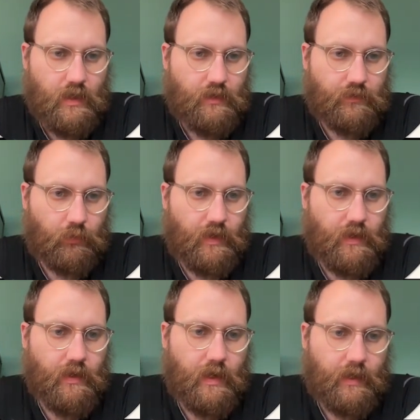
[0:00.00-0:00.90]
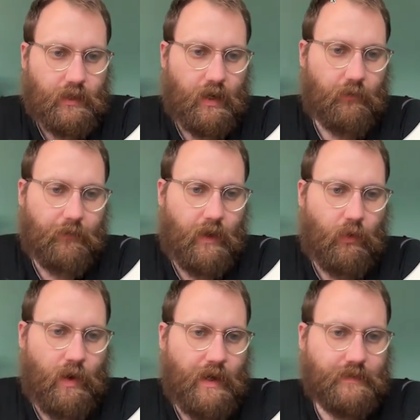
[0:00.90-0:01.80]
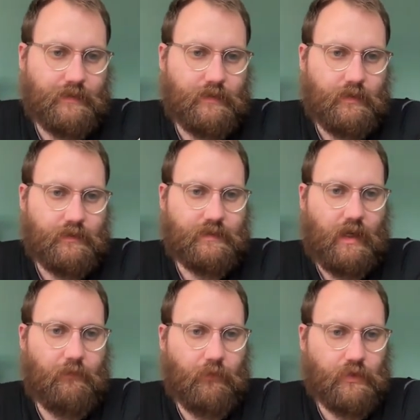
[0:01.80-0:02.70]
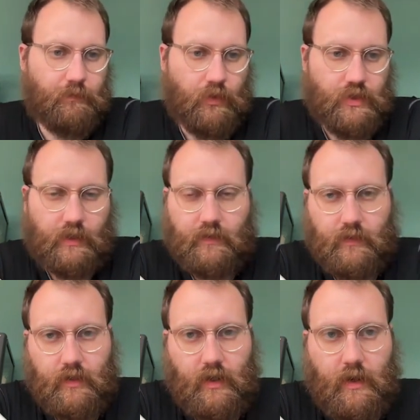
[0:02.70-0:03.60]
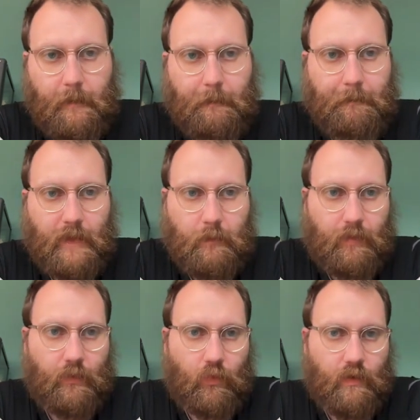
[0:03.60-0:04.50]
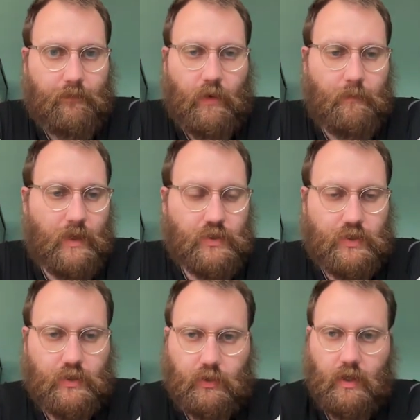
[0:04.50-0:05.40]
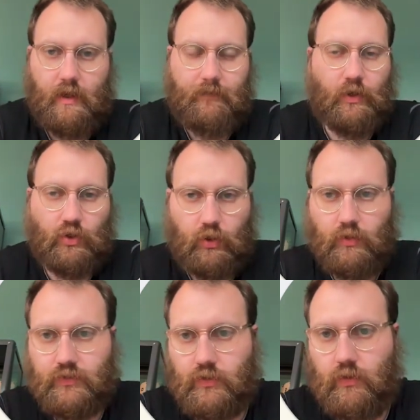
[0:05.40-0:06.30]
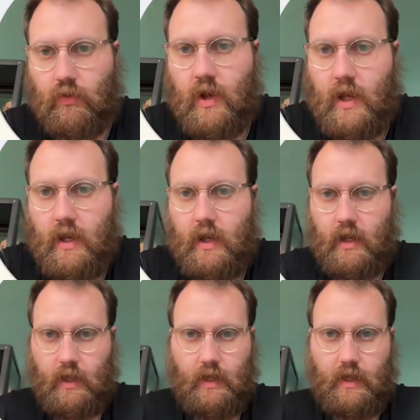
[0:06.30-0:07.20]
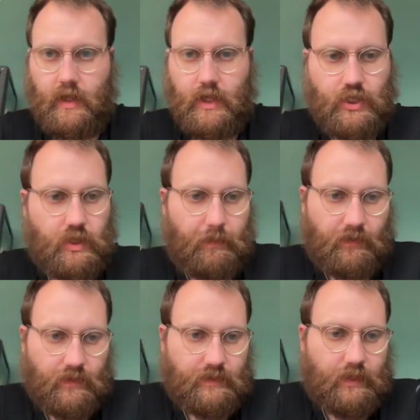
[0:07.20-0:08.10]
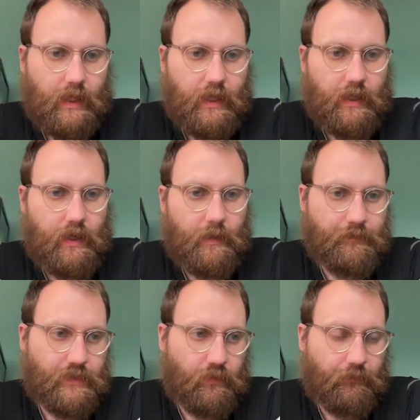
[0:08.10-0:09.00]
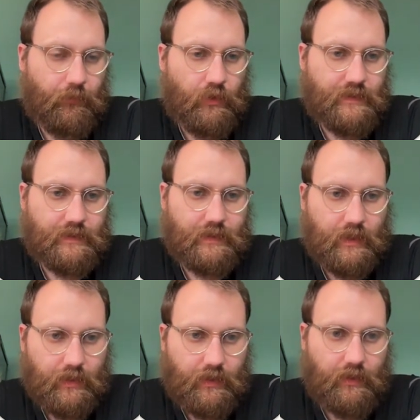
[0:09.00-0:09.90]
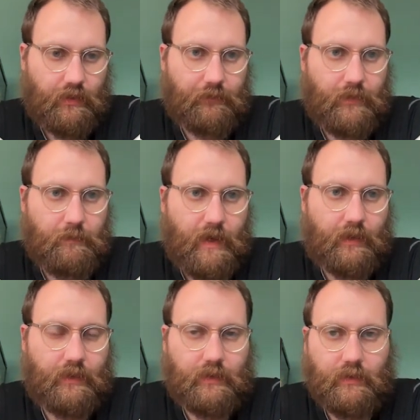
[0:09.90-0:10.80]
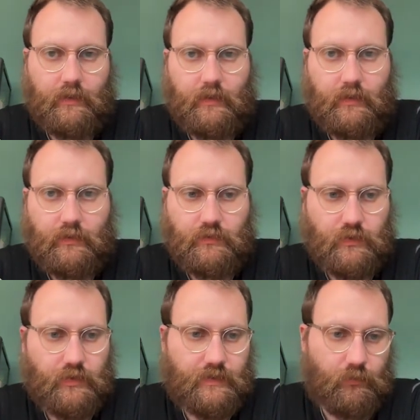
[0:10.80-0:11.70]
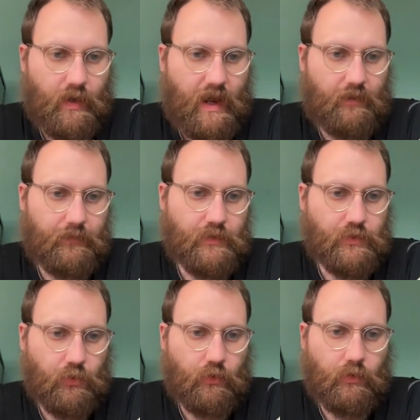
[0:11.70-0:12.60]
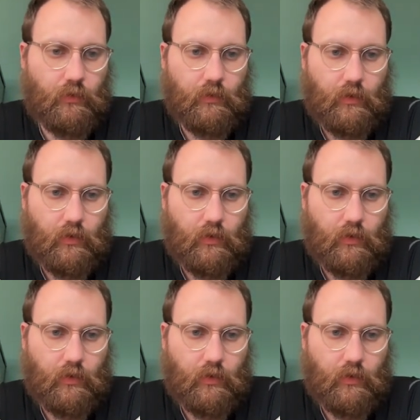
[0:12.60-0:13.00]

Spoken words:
3 kind of LOIs signed for this project. But we're very much very close to shipping this to the first feedback users. We have internal